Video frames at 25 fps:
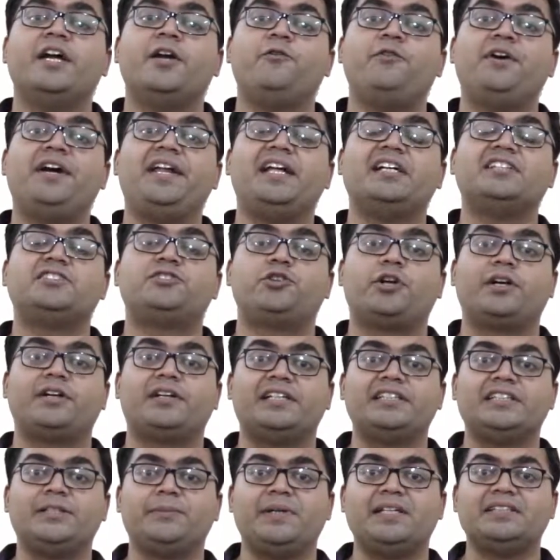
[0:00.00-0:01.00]
various drug
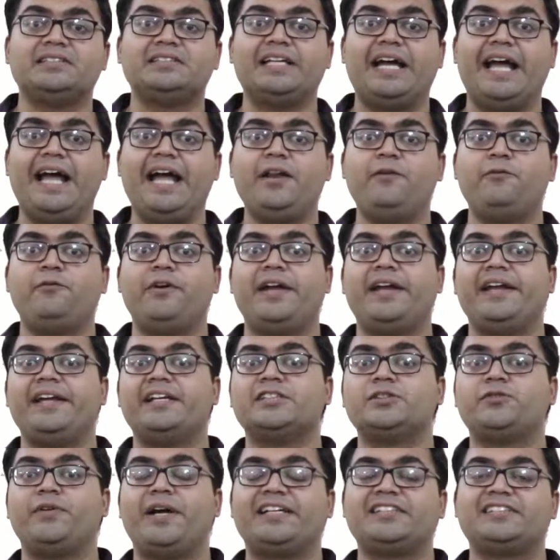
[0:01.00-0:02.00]
regimens and
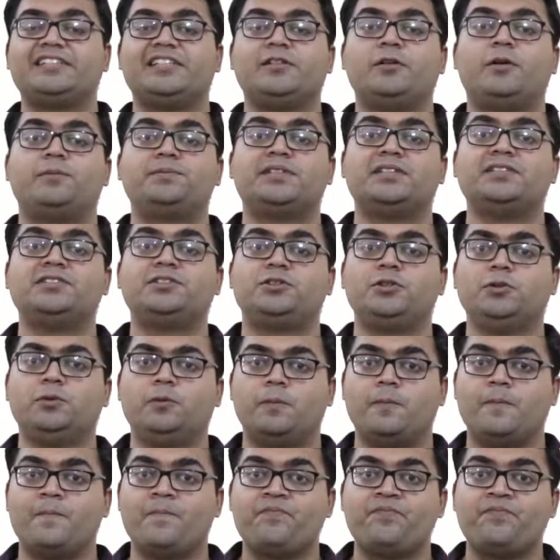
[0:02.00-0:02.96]
various vaccine options too.